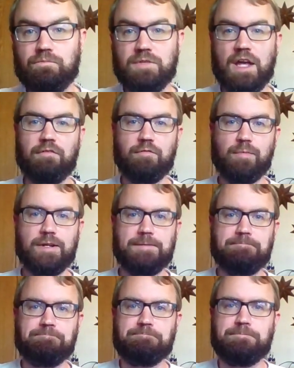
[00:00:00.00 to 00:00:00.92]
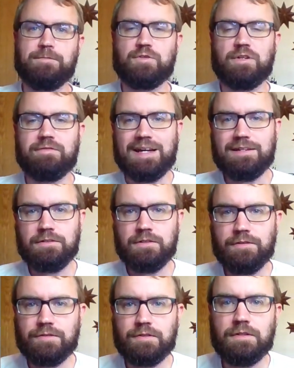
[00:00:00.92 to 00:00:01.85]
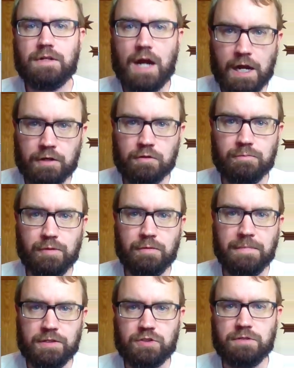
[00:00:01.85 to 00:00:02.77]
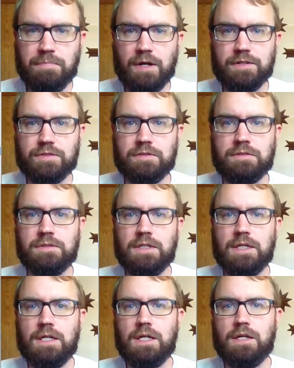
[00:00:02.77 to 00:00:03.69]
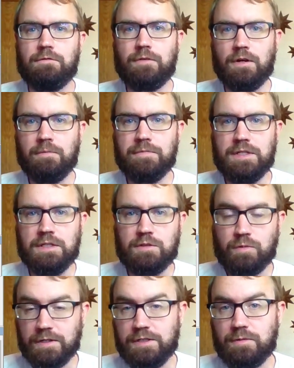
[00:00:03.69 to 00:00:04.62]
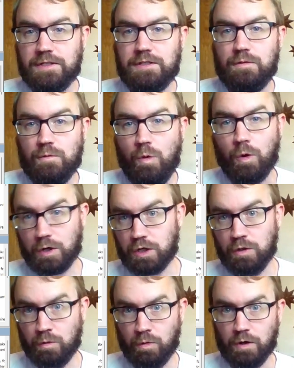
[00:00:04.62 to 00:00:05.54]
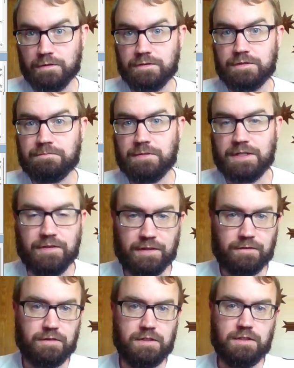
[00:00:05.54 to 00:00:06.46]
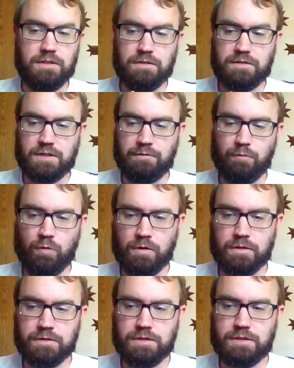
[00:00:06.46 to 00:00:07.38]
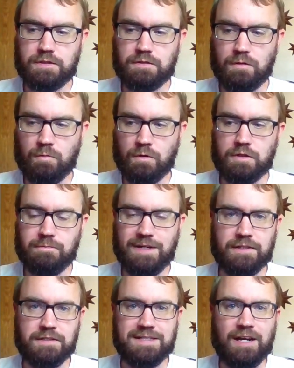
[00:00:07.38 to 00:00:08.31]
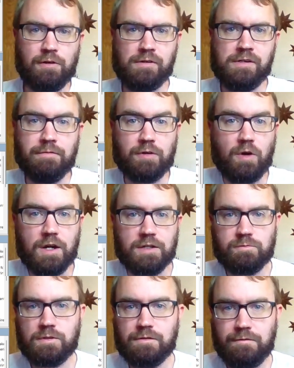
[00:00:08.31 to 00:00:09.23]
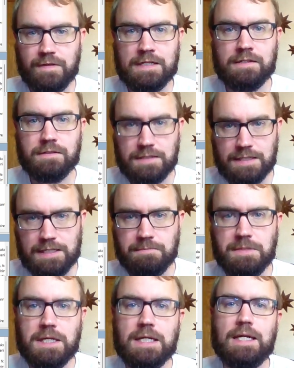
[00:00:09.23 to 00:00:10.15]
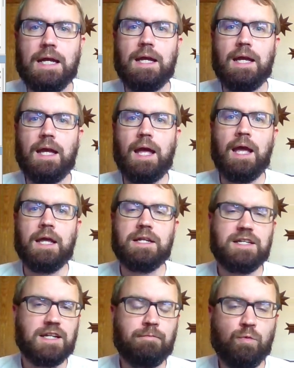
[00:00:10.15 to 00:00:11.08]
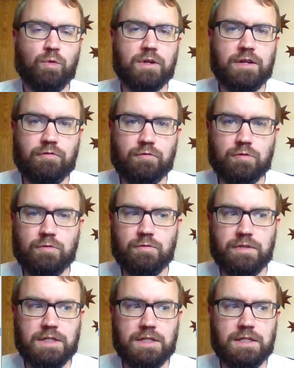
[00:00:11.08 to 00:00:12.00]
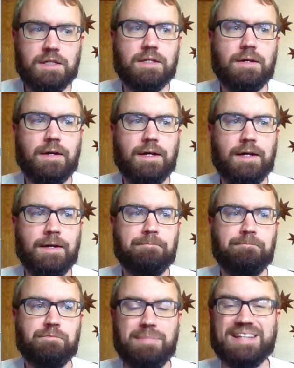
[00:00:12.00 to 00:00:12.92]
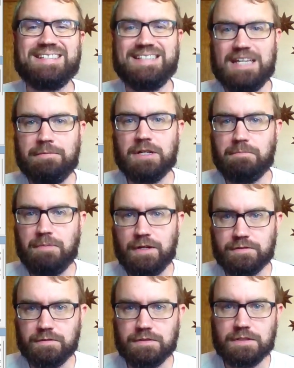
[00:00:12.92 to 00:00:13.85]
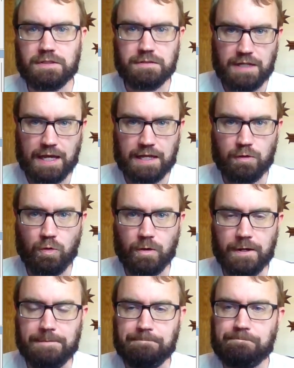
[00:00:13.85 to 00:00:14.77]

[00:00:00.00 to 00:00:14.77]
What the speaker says: Hey everybody! So I've got another honorable mention puzzle from the 2022 Orca Awards. Again, that's the set of awards awarded by the Diary of a Crossword Fiend team. And again, I've been working through the Best Gimmick Puzzles category.